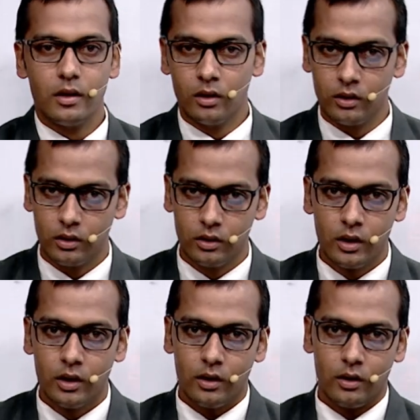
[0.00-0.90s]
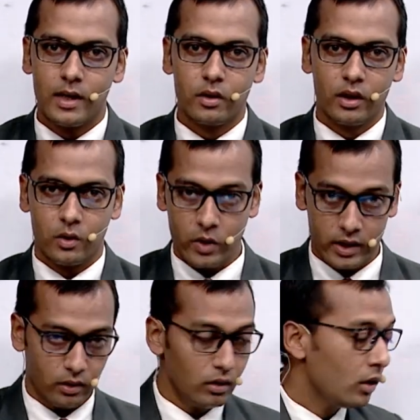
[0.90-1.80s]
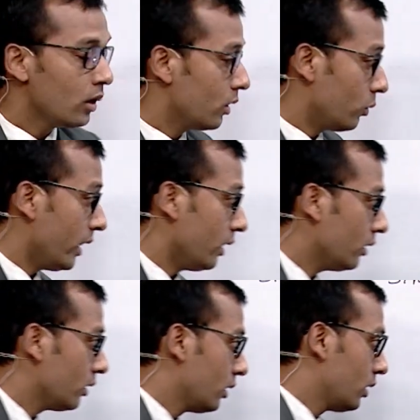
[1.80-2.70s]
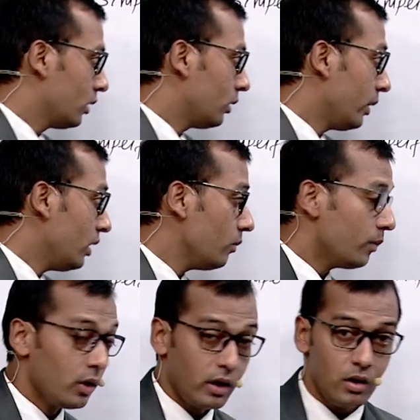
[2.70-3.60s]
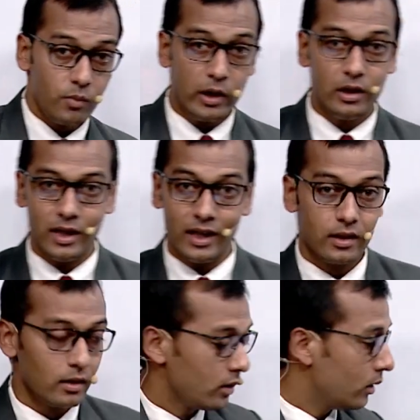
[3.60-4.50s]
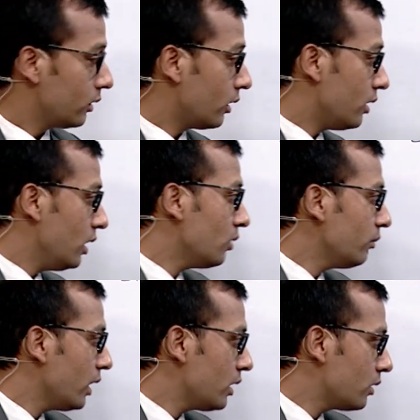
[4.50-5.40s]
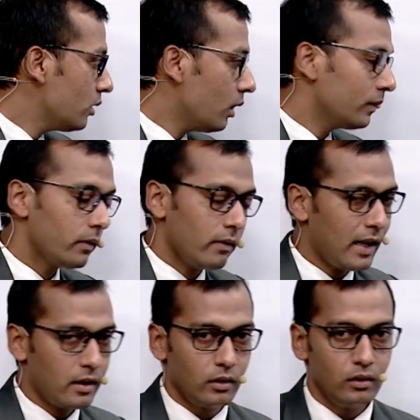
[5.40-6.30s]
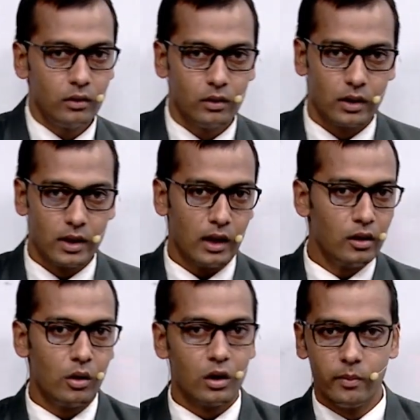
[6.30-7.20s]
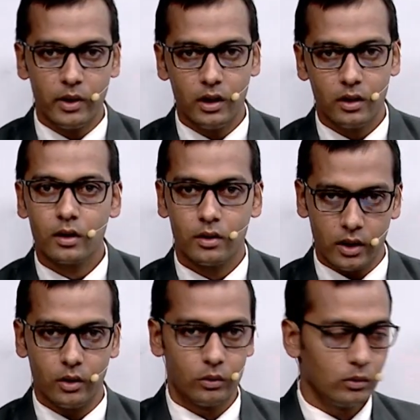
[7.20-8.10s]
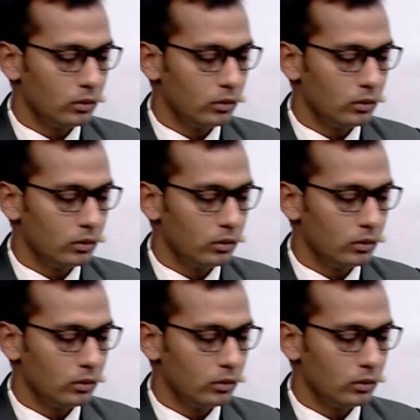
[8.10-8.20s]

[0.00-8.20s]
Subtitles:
a rational expression where the very important point is the denominator of the fraction cannot be 0.